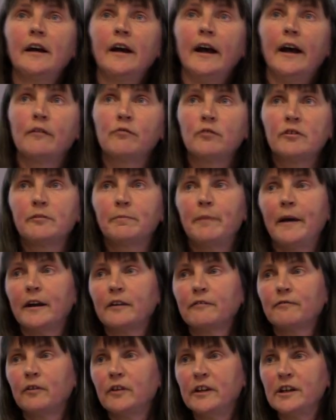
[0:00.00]
and
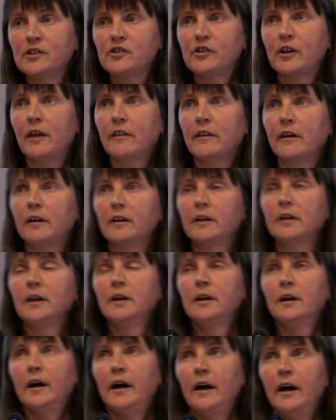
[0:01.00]
respect for each other
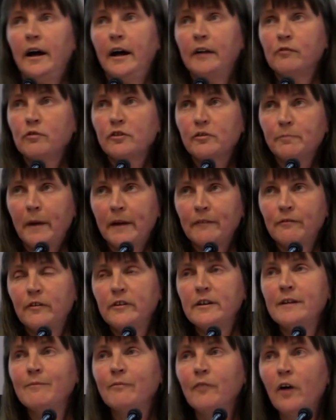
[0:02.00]
and respect for
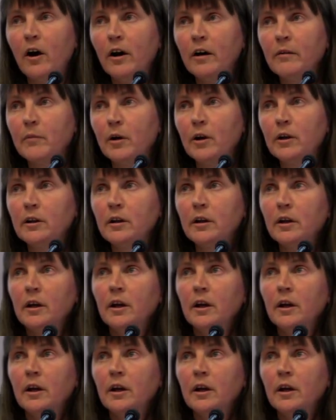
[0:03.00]
the environment.